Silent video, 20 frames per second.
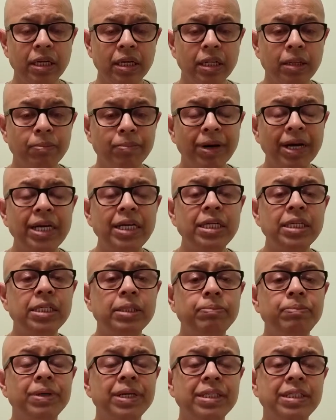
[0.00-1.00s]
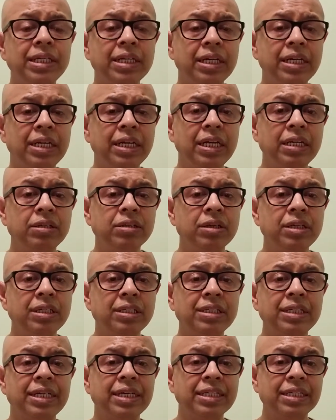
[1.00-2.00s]
Mind's basic nature
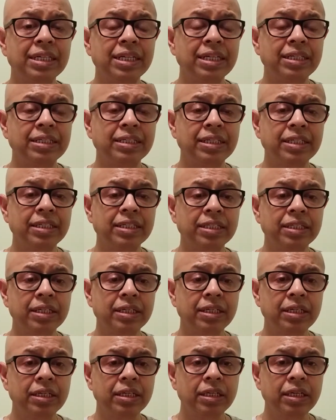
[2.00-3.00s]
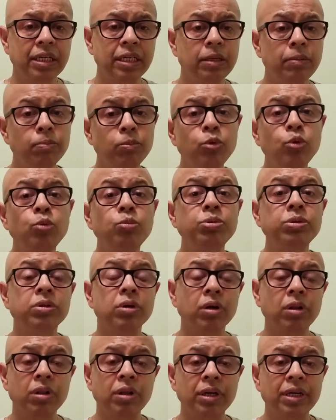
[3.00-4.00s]
is restlessness. It moves
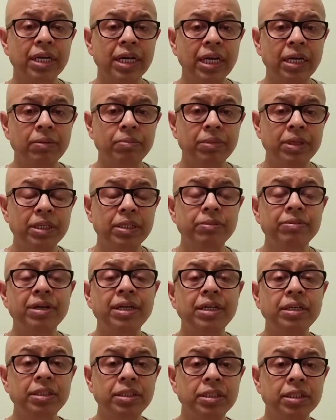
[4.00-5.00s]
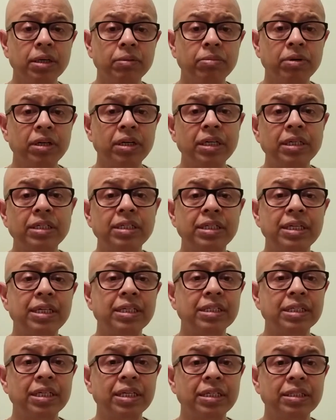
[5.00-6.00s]
all the time. It's very stubborn. It's
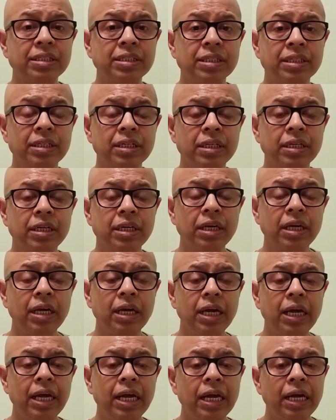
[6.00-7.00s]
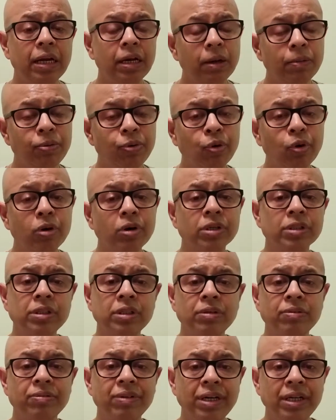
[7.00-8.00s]
restless. It will focus
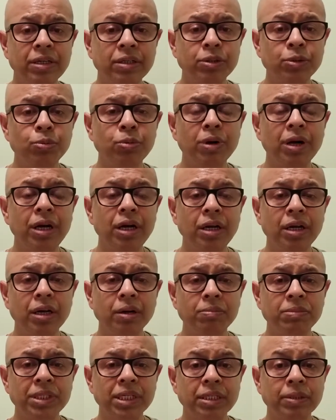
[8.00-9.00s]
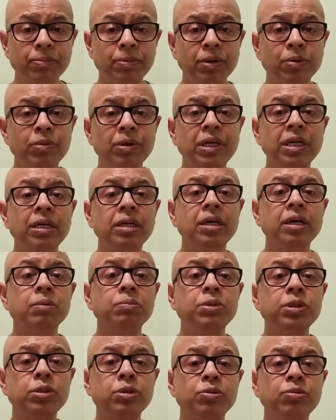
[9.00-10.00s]
on various worldly objects, but when it
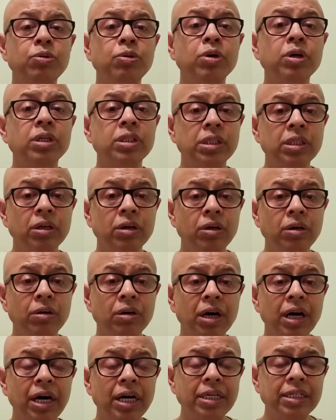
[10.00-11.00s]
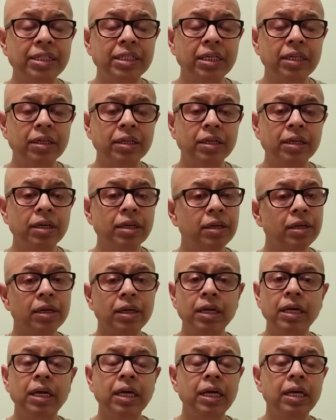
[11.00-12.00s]
comes to focusing on your heart center,
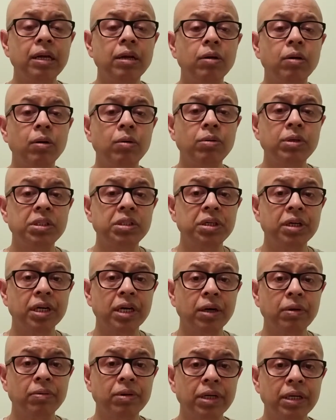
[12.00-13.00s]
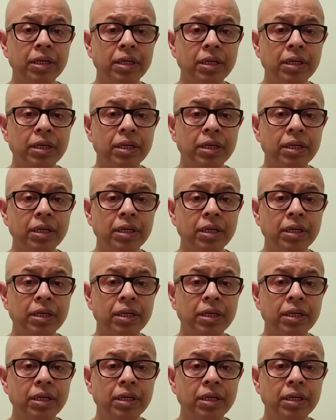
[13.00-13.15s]
it will always run away.